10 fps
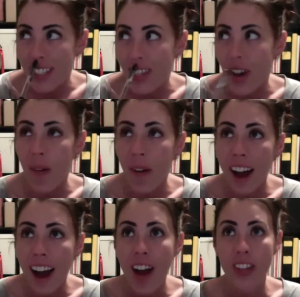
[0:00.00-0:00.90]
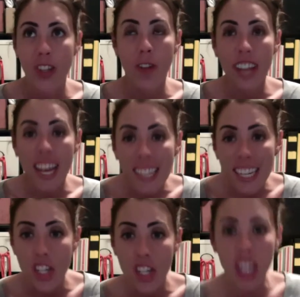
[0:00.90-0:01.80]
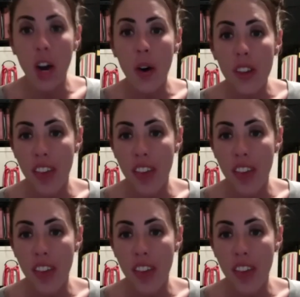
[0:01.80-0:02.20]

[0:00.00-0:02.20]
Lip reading: So Vanessa, did she go to